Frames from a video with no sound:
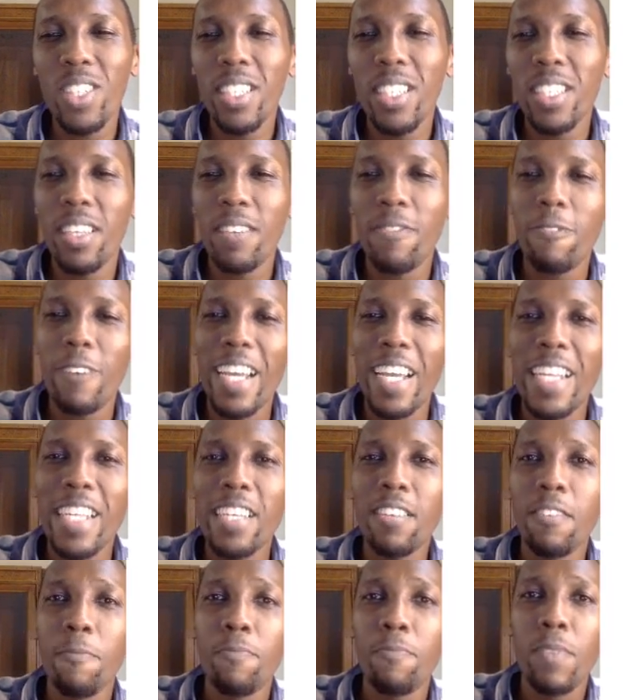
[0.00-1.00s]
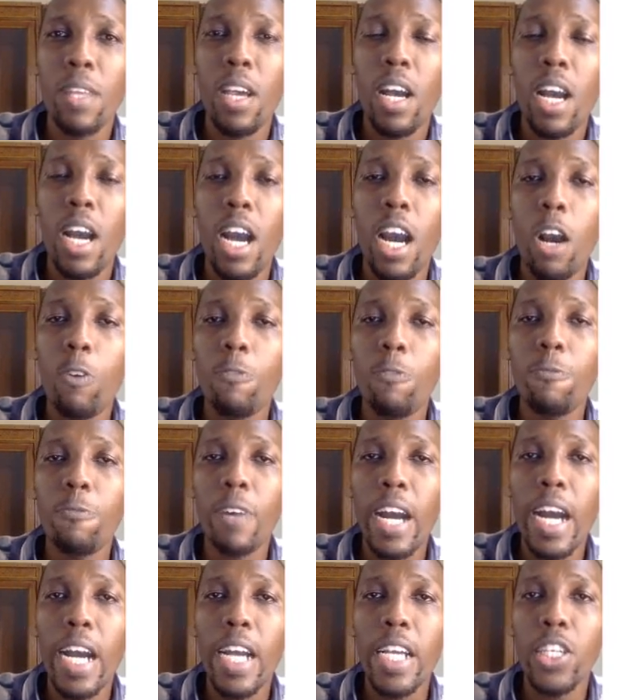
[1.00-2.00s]
defining how
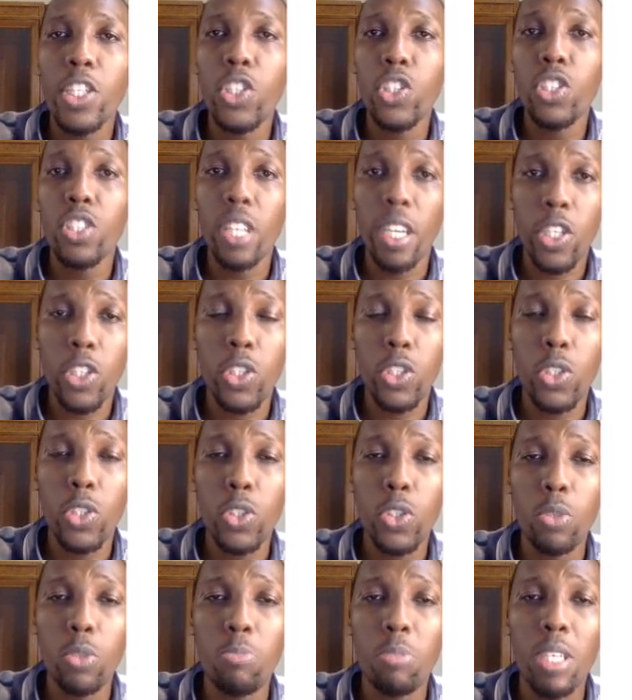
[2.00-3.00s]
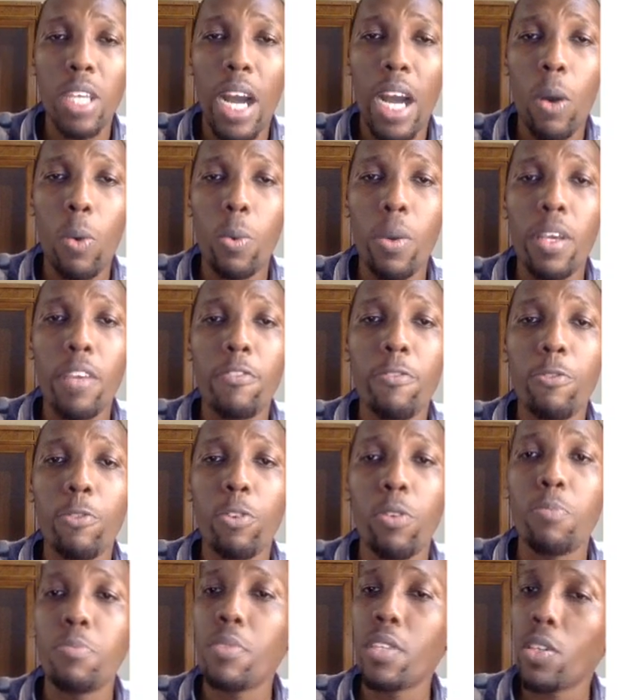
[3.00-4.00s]
far each section should be away
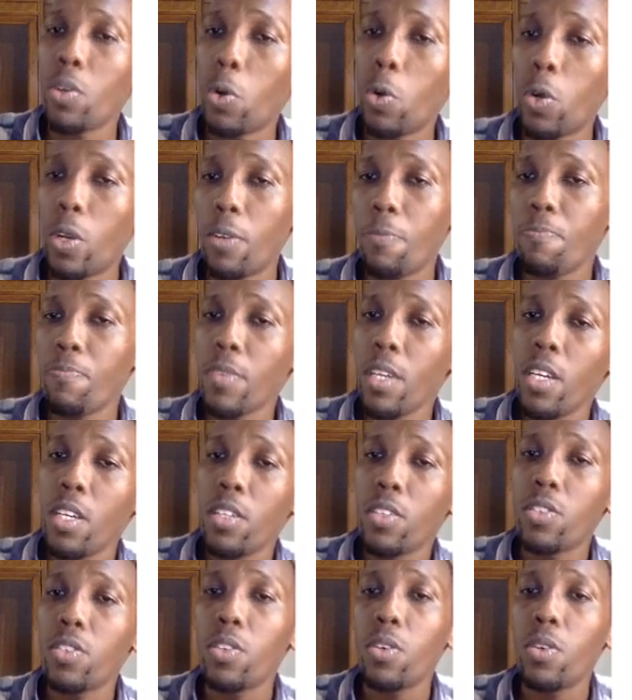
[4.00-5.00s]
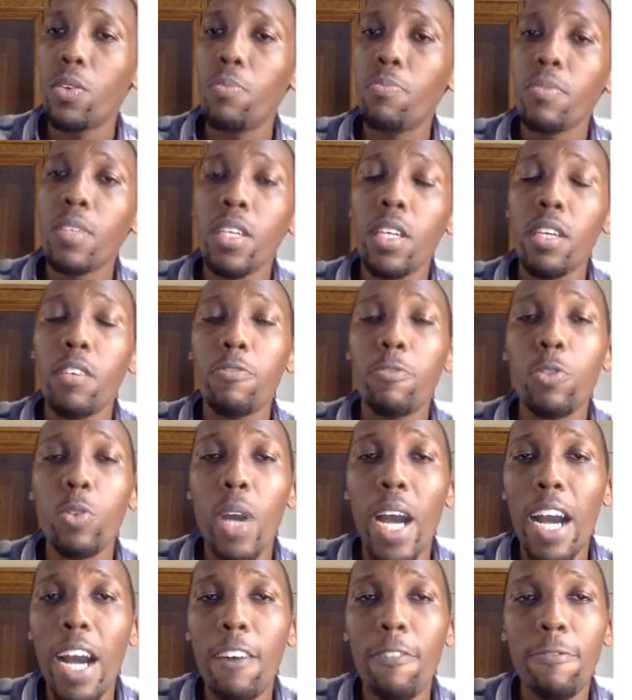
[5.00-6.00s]
from the hole. So if you
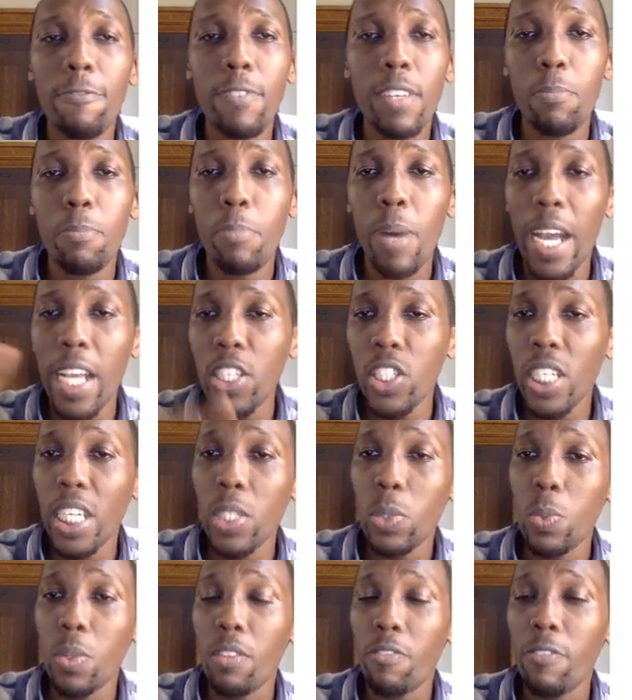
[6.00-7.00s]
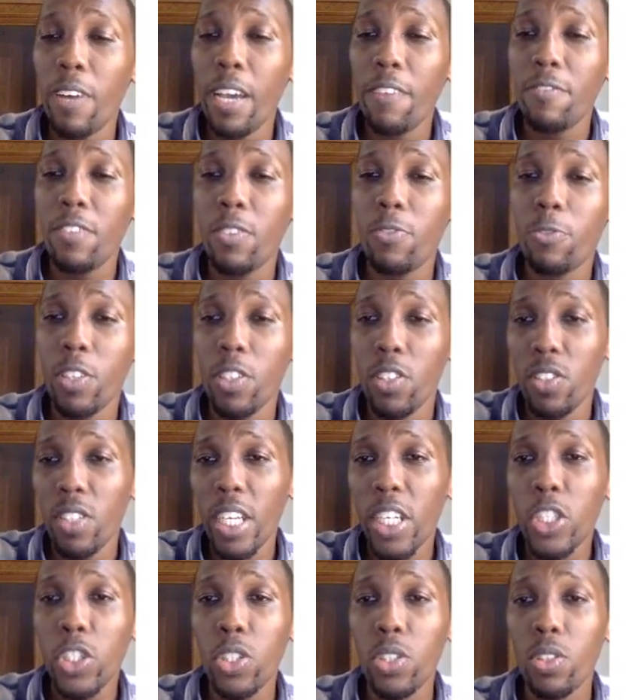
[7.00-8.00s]
have a pie chart with five different
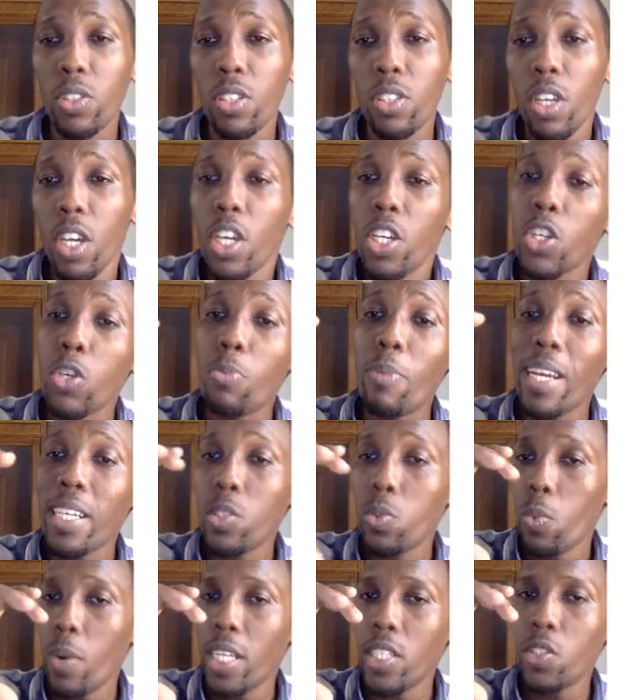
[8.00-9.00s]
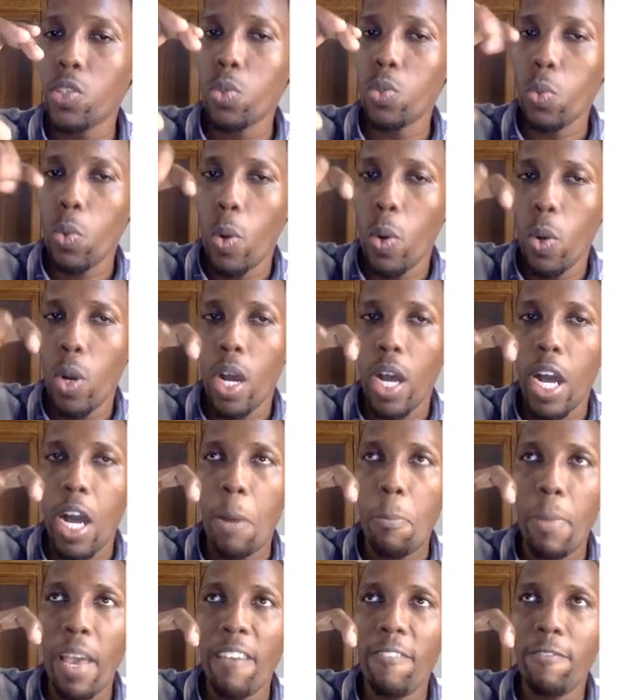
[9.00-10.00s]
sections, you might want to
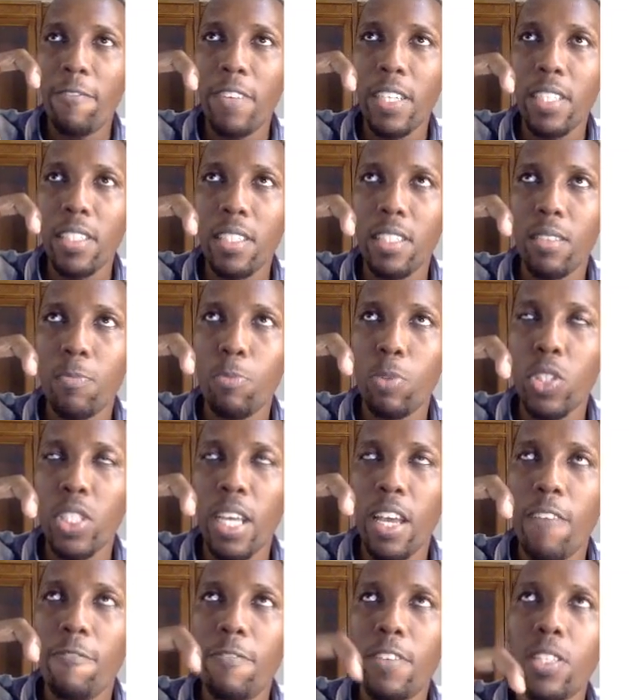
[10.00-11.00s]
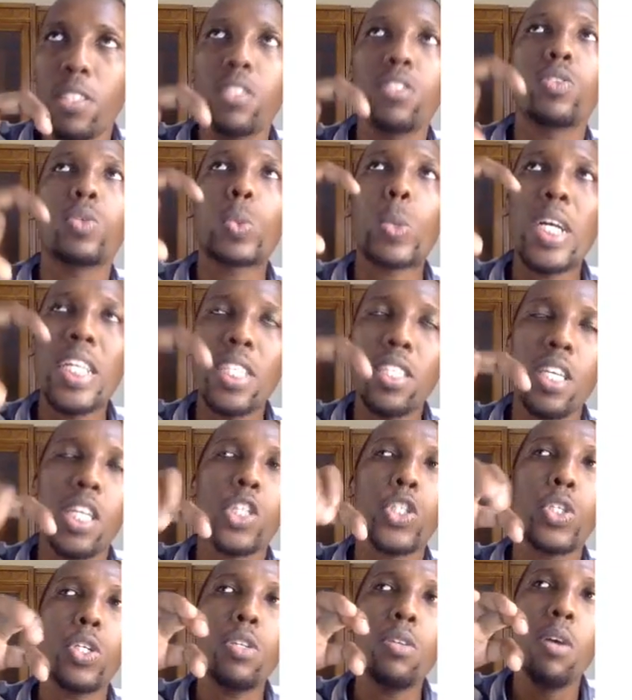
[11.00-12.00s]
put emphasis on one
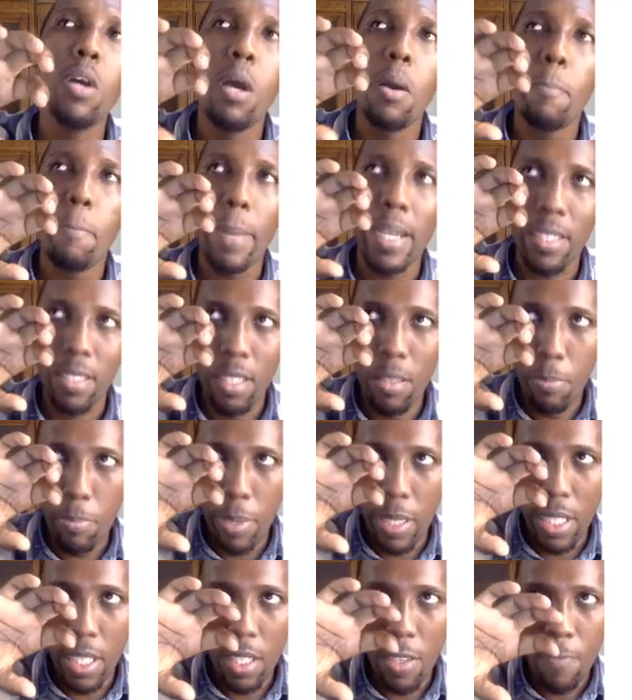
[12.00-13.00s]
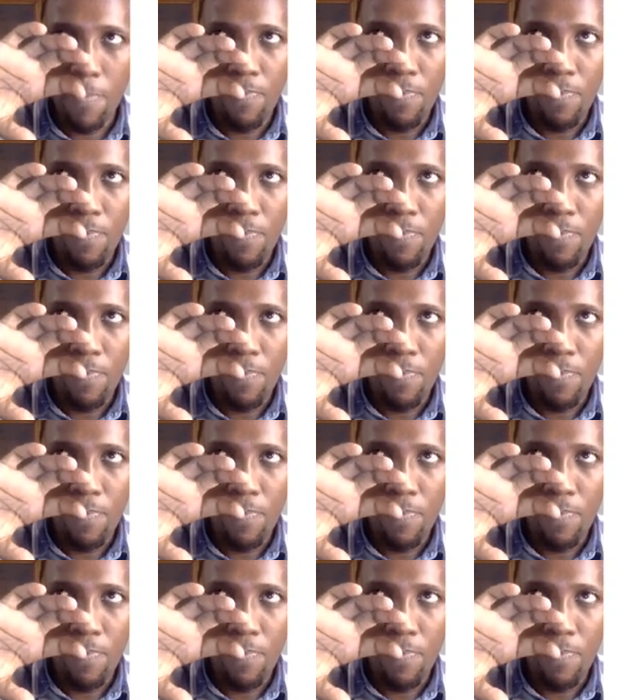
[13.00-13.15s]
section by simply